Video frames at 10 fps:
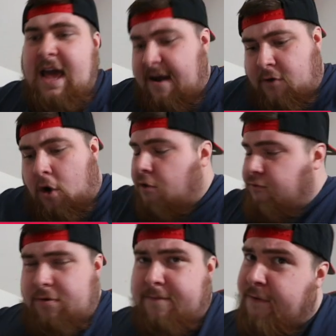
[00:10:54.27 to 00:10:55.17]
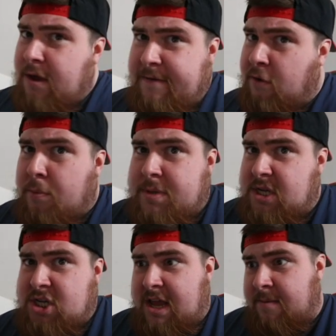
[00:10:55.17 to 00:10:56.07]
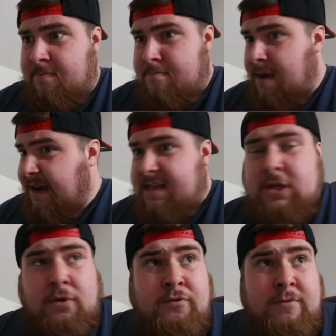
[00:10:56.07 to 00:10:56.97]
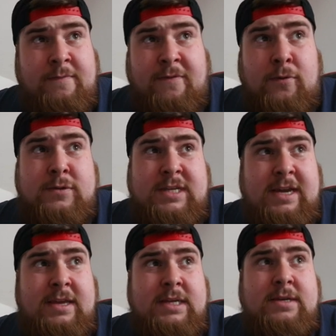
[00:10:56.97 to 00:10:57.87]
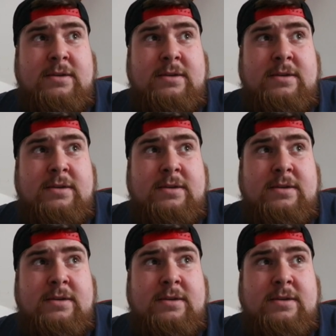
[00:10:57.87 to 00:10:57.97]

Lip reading: I've got 134 positioning. Max is 140.